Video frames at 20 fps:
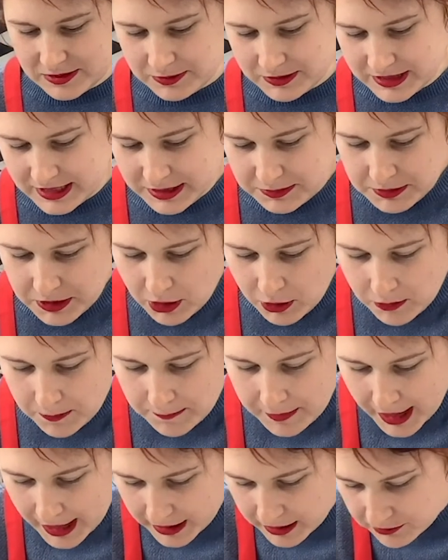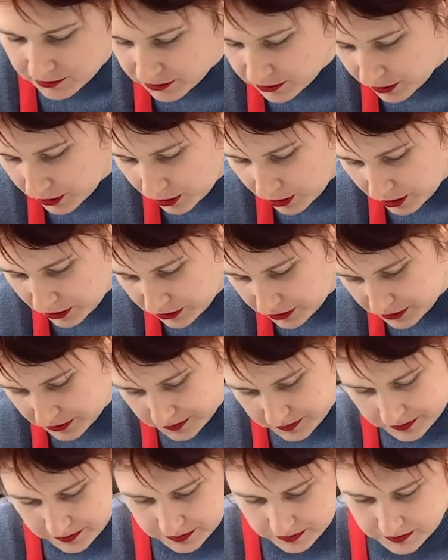So we keep going back and forth
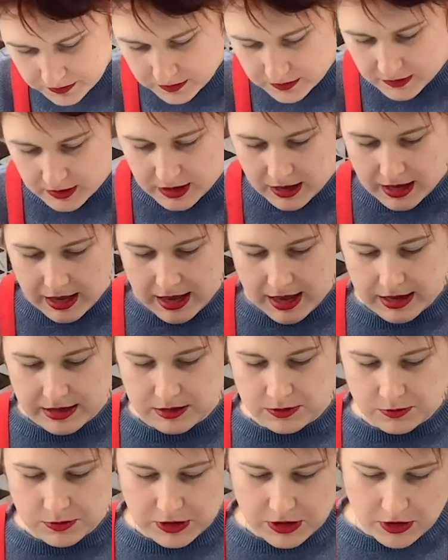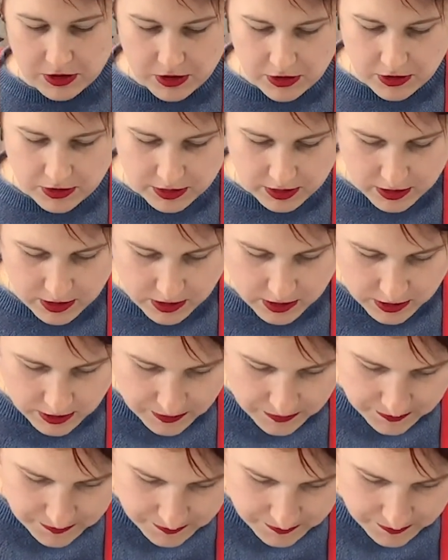as we go along.